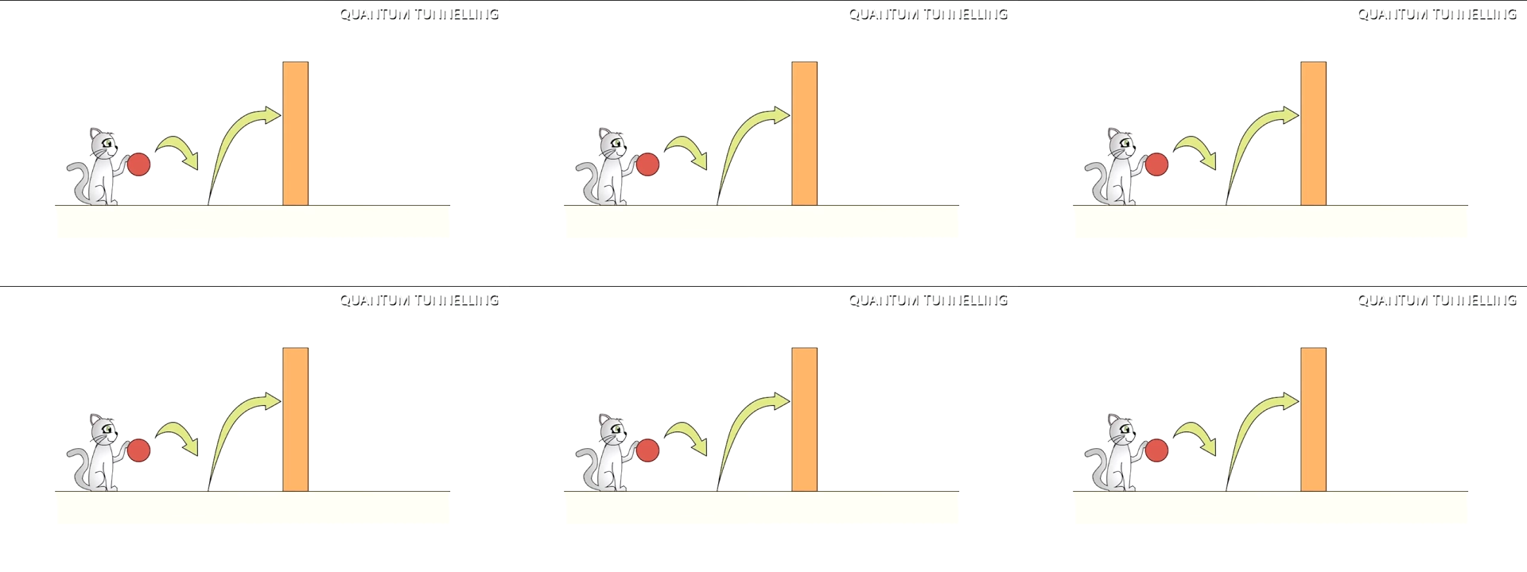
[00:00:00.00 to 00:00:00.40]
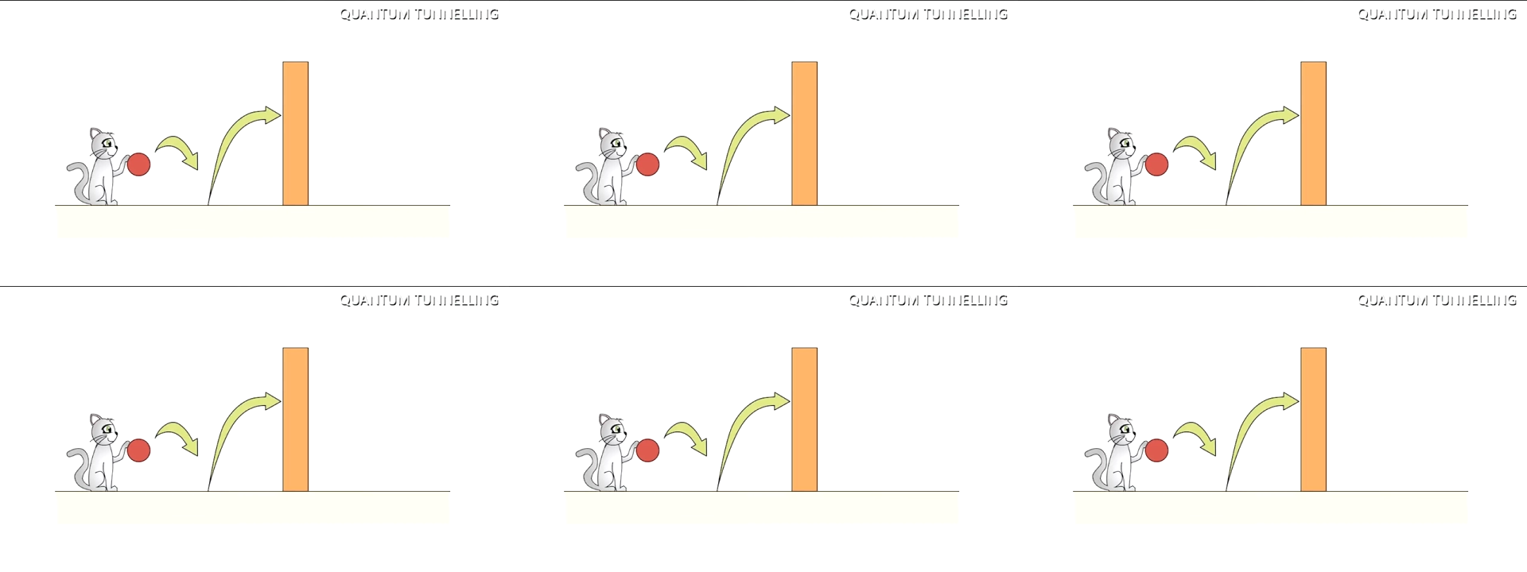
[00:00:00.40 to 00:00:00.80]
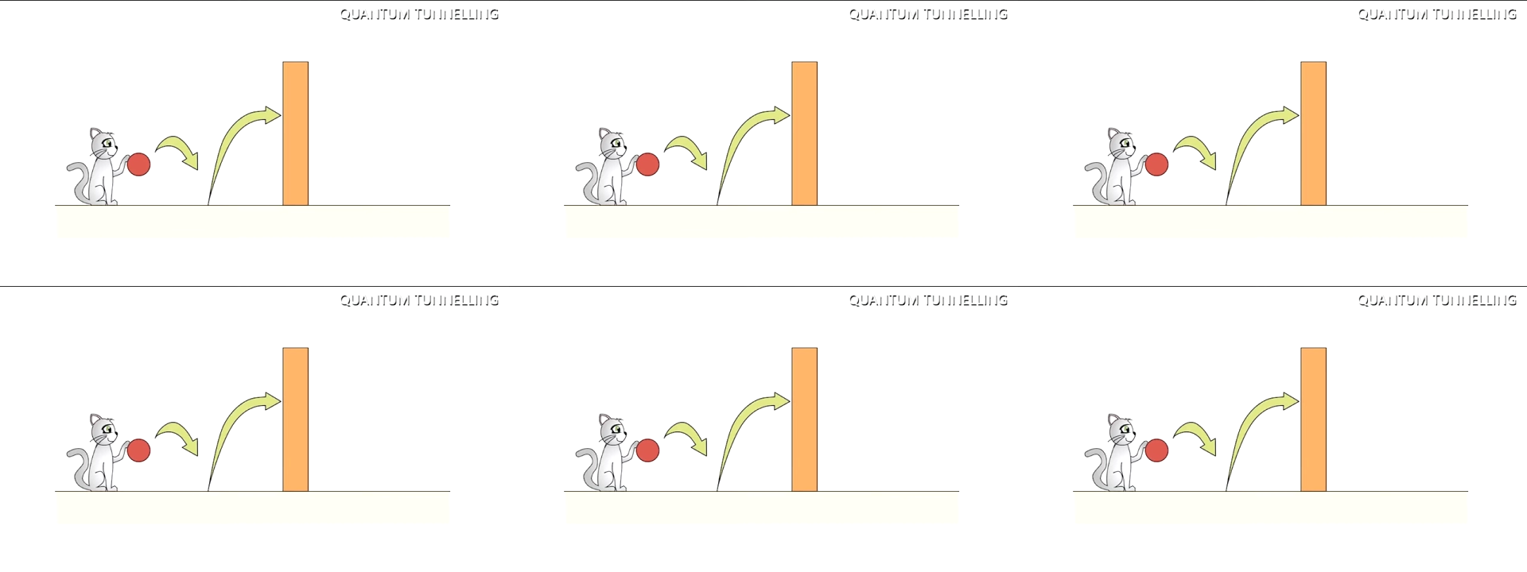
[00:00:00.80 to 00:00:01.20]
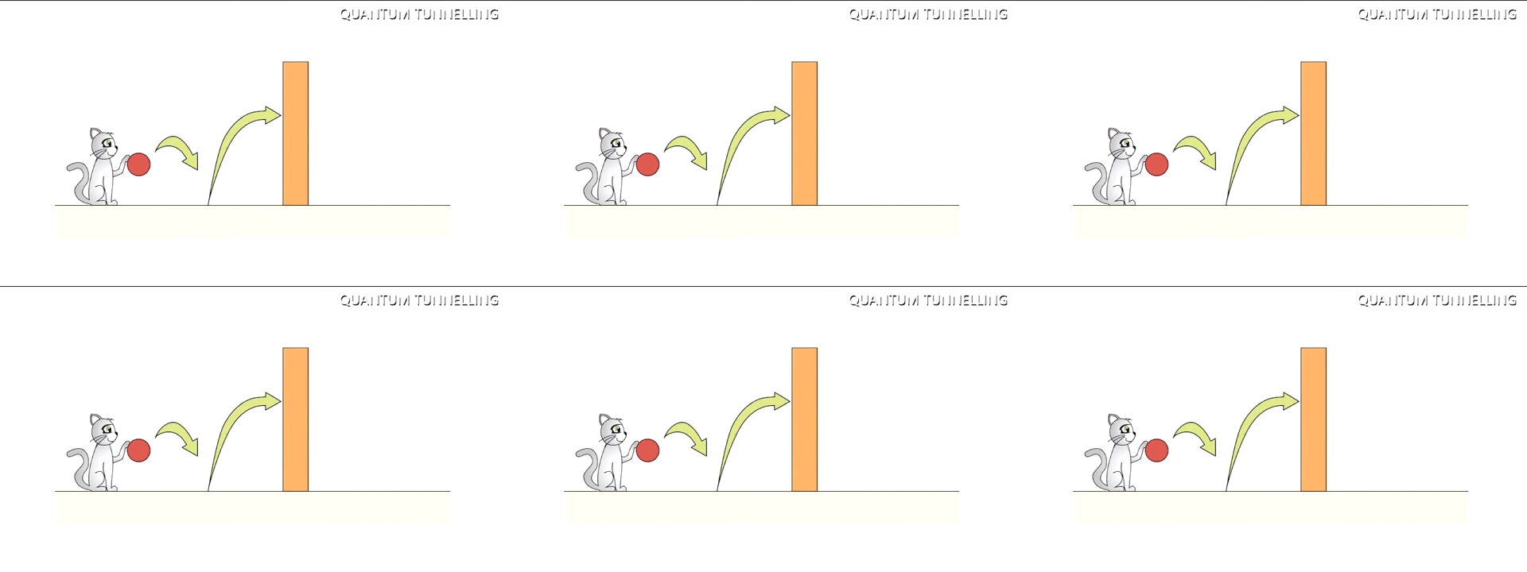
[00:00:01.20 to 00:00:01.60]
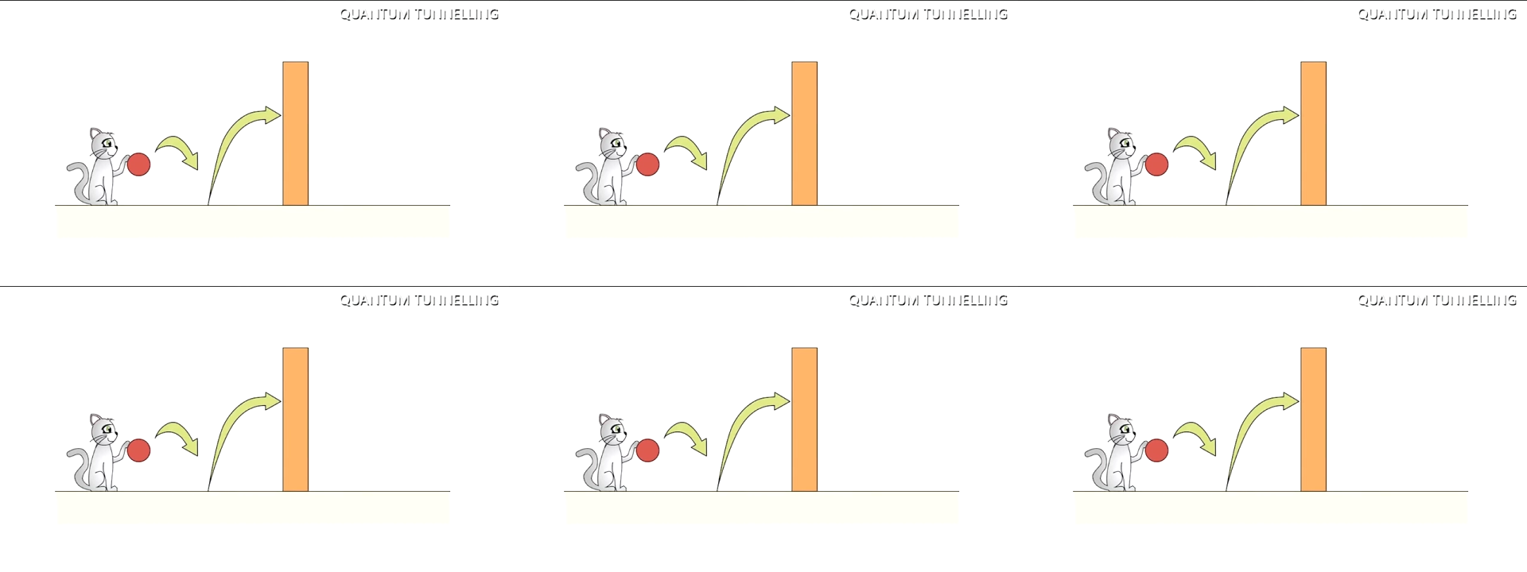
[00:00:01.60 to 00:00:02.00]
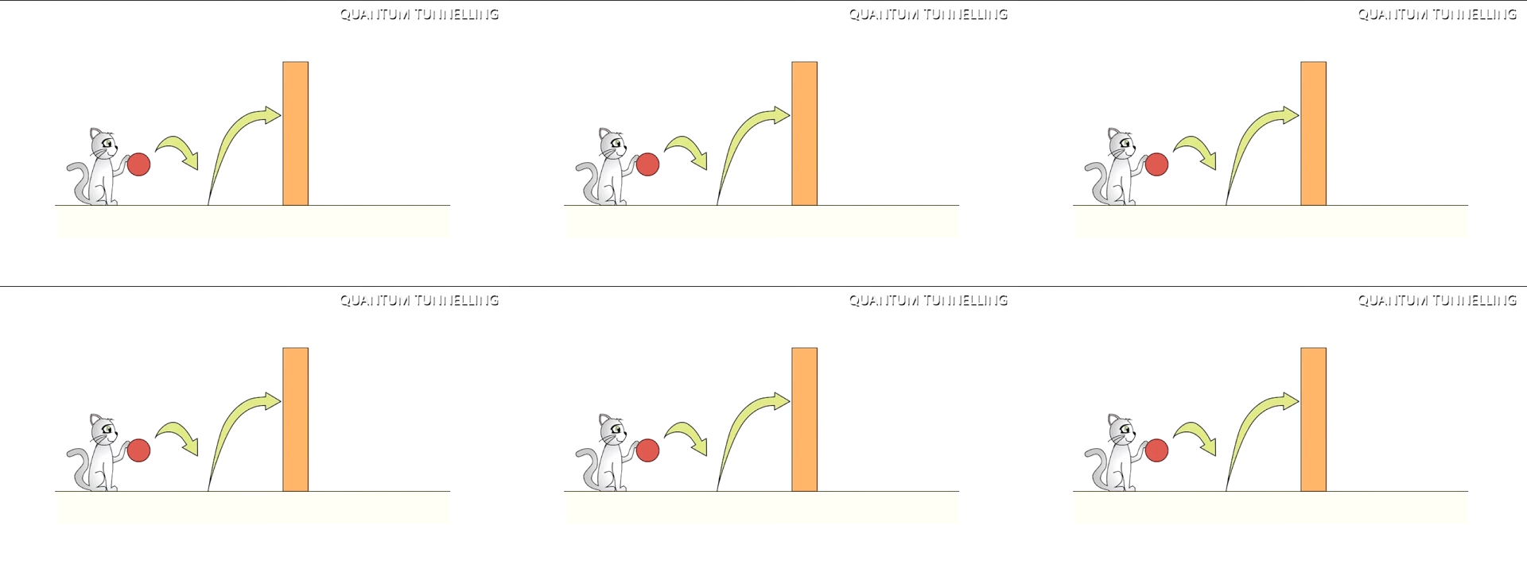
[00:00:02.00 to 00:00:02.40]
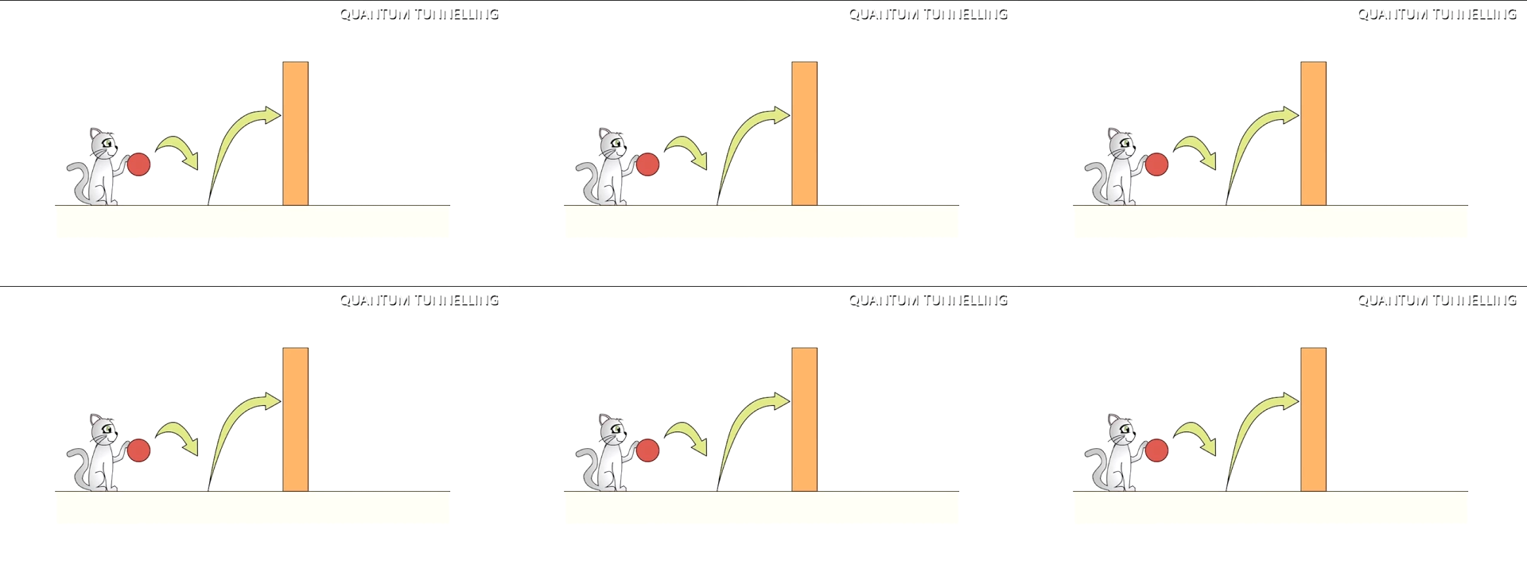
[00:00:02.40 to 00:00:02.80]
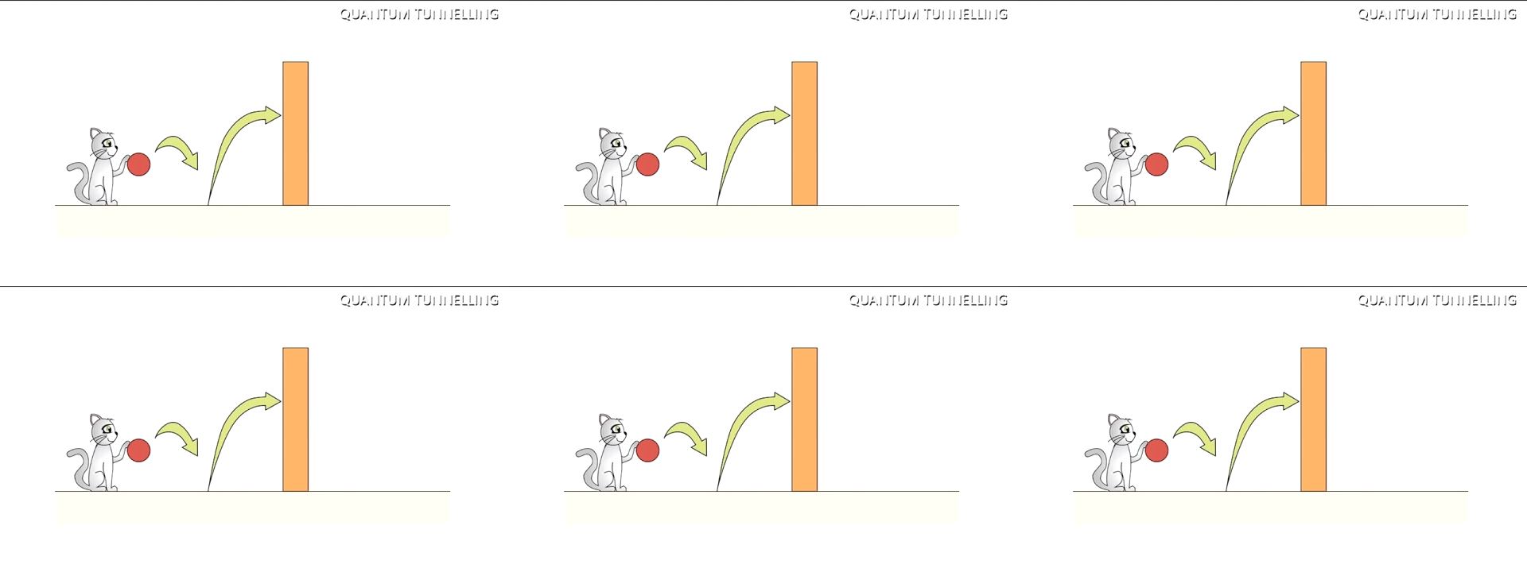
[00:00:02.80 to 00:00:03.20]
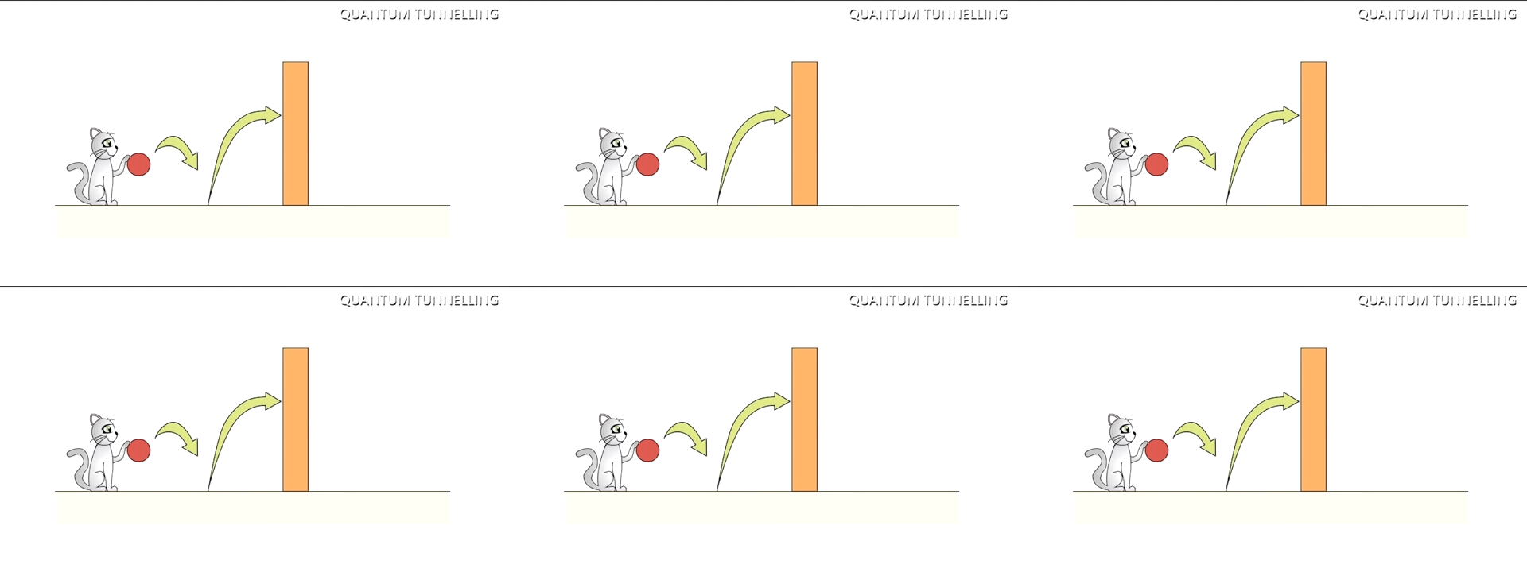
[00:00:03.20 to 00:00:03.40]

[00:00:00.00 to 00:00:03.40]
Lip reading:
[unreadable: no face in view]